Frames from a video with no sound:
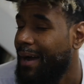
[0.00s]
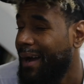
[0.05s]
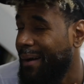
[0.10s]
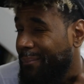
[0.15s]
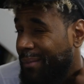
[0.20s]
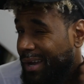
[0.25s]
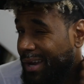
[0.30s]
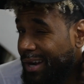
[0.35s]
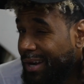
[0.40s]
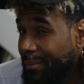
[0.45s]
I'm
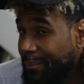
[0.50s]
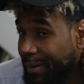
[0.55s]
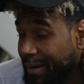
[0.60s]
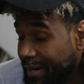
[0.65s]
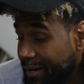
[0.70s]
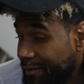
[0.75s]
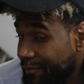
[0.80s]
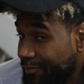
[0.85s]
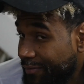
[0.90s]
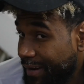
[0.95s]
not cutting my
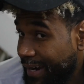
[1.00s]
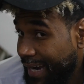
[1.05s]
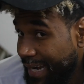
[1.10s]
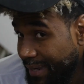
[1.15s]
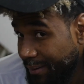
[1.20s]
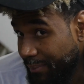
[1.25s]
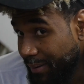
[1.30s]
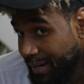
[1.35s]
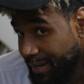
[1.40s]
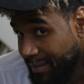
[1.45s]
hair for
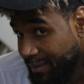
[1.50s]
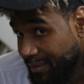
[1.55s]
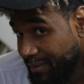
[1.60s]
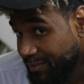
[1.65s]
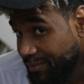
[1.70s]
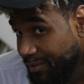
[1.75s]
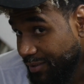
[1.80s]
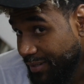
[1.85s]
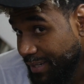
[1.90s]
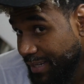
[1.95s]
anybody
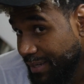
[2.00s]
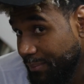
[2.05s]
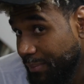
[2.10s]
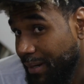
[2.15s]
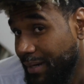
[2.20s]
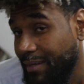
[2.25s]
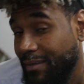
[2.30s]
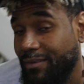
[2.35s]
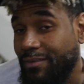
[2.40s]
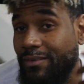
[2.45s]
else on
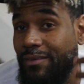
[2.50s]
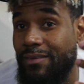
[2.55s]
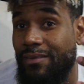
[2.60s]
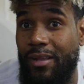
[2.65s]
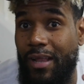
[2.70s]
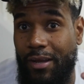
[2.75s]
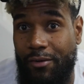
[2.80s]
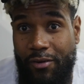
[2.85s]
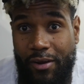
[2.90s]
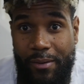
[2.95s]
anybody else's
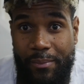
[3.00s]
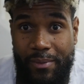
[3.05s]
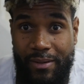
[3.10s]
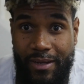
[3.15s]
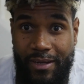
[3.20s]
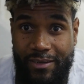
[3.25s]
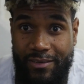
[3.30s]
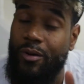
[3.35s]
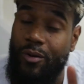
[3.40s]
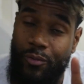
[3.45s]

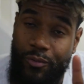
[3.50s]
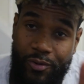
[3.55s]
recommendation.